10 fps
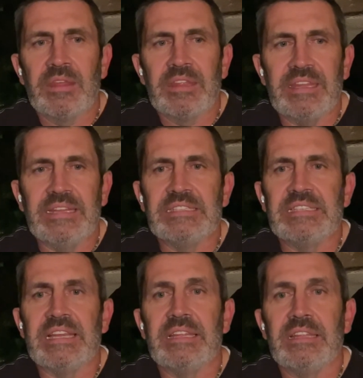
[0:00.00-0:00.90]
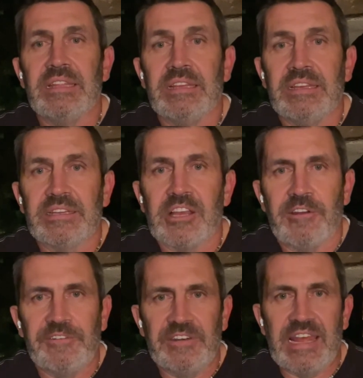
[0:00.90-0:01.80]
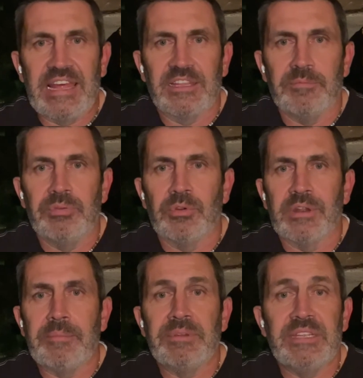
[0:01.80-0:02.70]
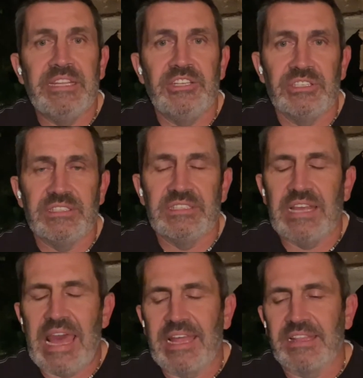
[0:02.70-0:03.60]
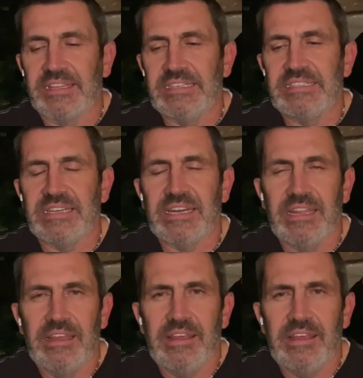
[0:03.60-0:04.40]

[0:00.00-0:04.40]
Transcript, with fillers: things that the Confident Athlete Program teaches athletes and